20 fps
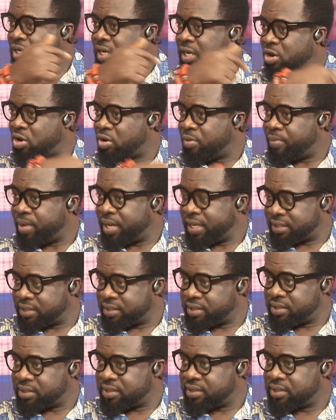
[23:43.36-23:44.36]

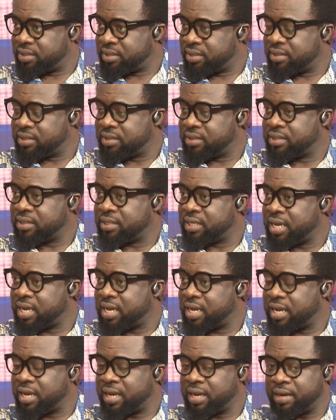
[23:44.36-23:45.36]
commence
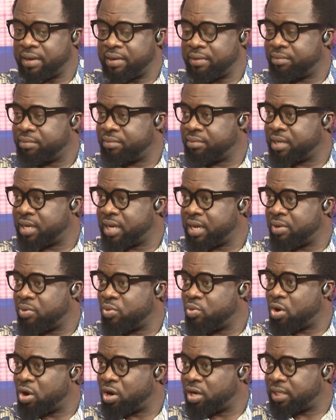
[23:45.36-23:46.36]

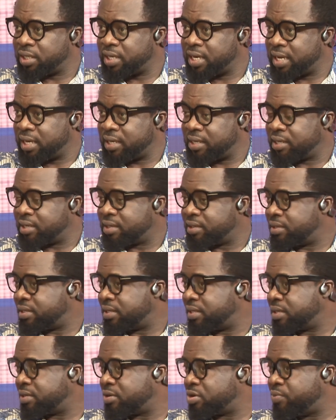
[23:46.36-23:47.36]
work there,
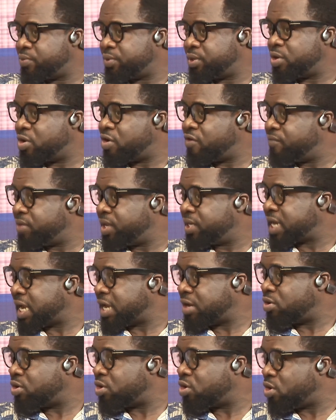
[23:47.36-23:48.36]
the government
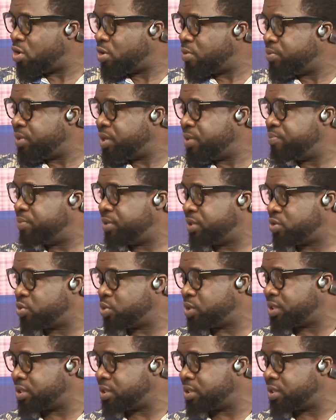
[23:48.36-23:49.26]
cannot come in between